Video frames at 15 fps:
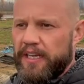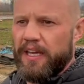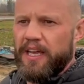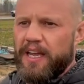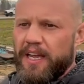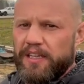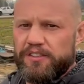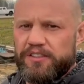
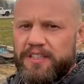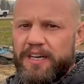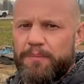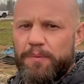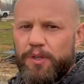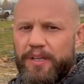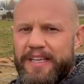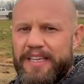And there's a
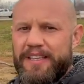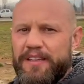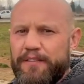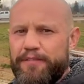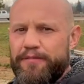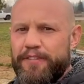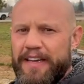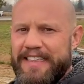couple in the
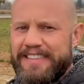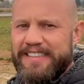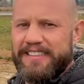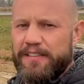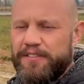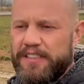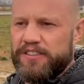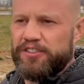phases
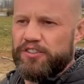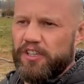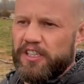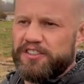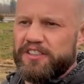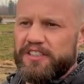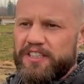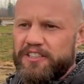of
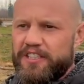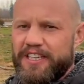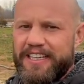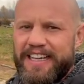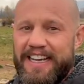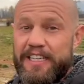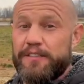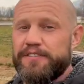construction that you can
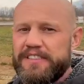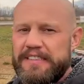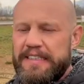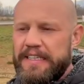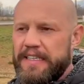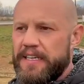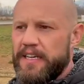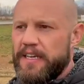kind of see.